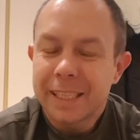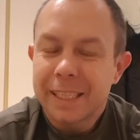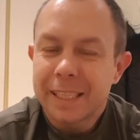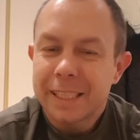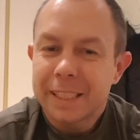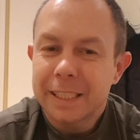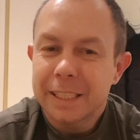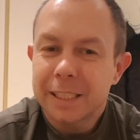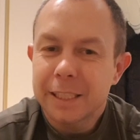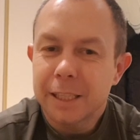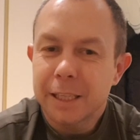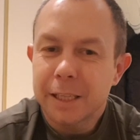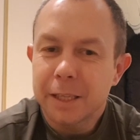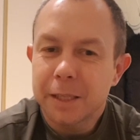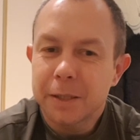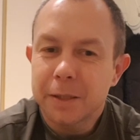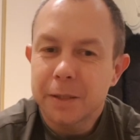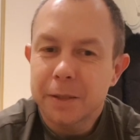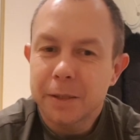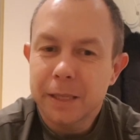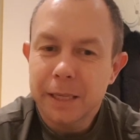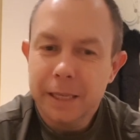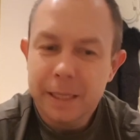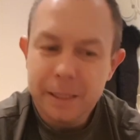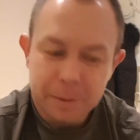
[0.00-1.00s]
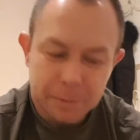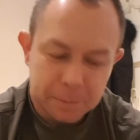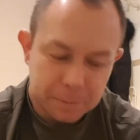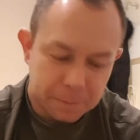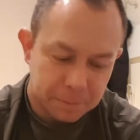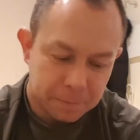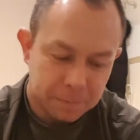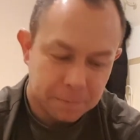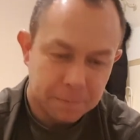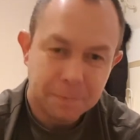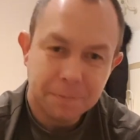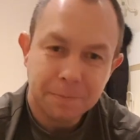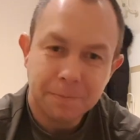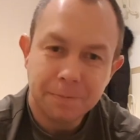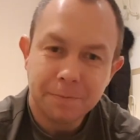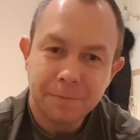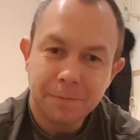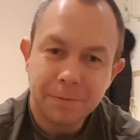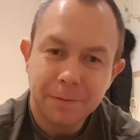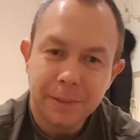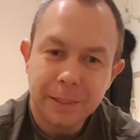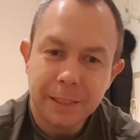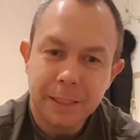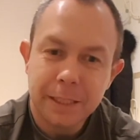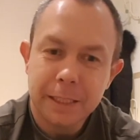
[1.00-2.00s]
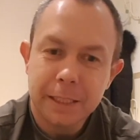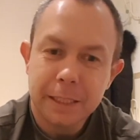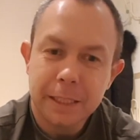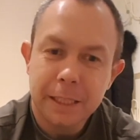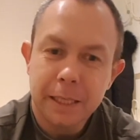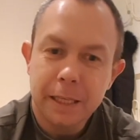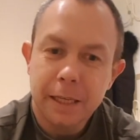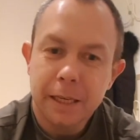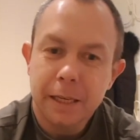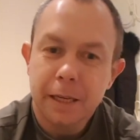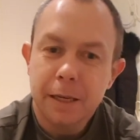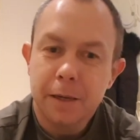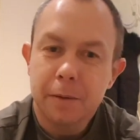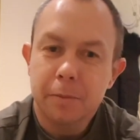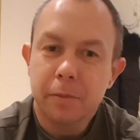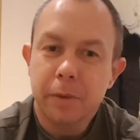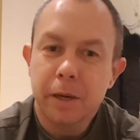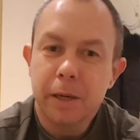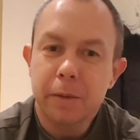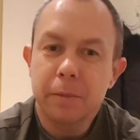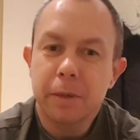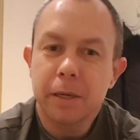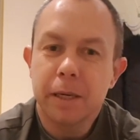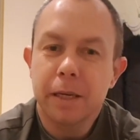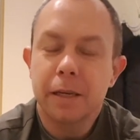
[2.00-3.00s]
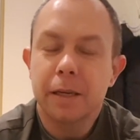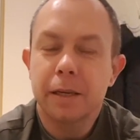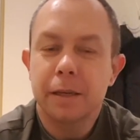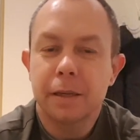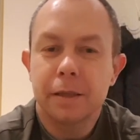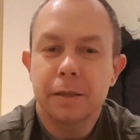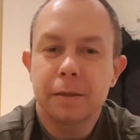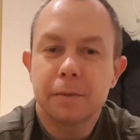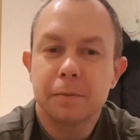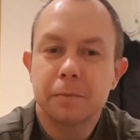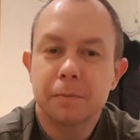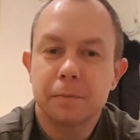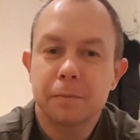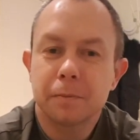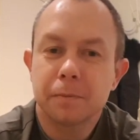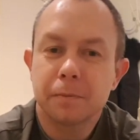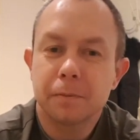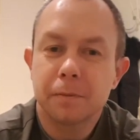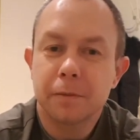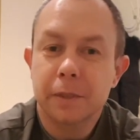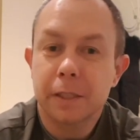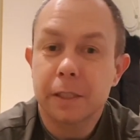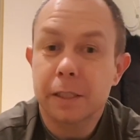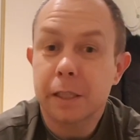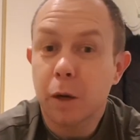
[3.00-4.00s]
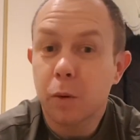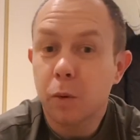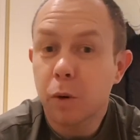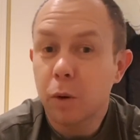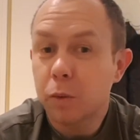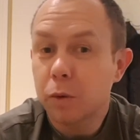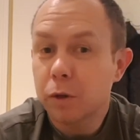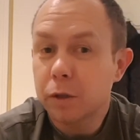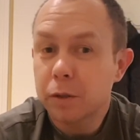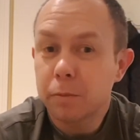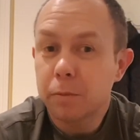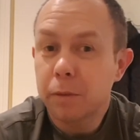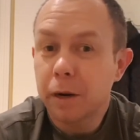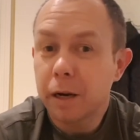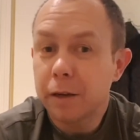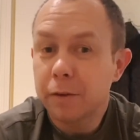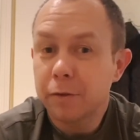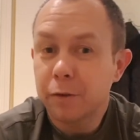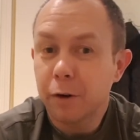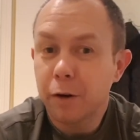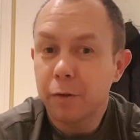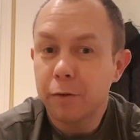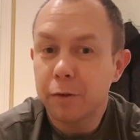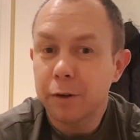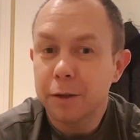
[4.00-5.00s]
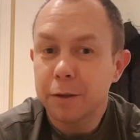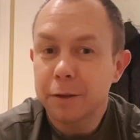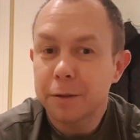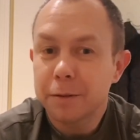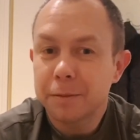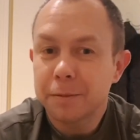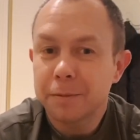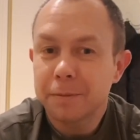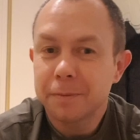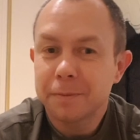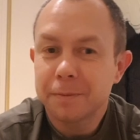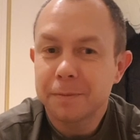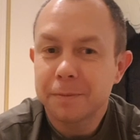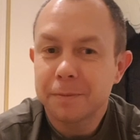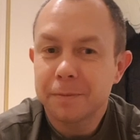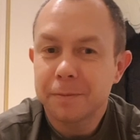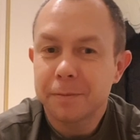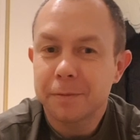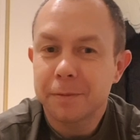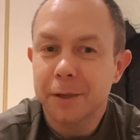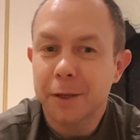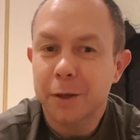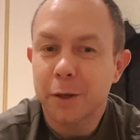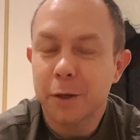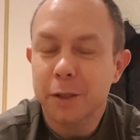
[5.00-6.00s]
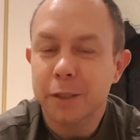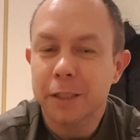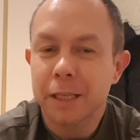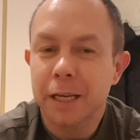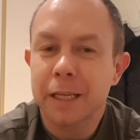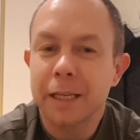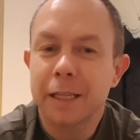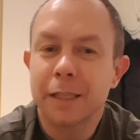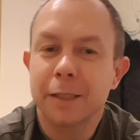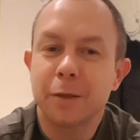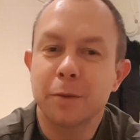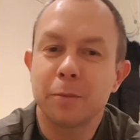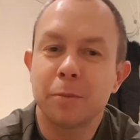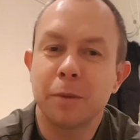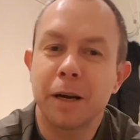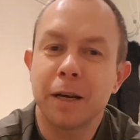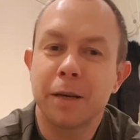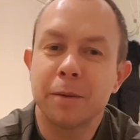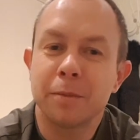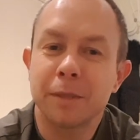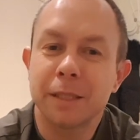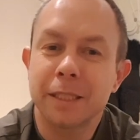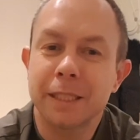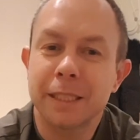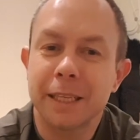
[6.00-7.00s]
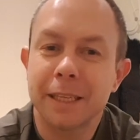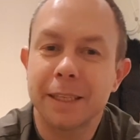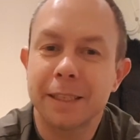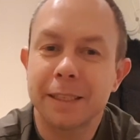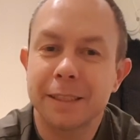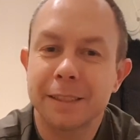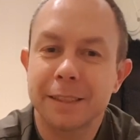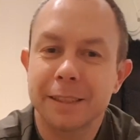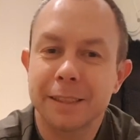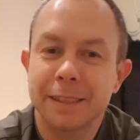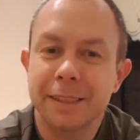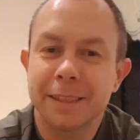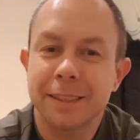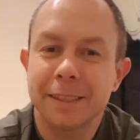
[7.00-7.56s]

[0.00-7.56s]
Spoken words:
So maybe someone want to buy a Volvo. because I need to buy a Mercedes.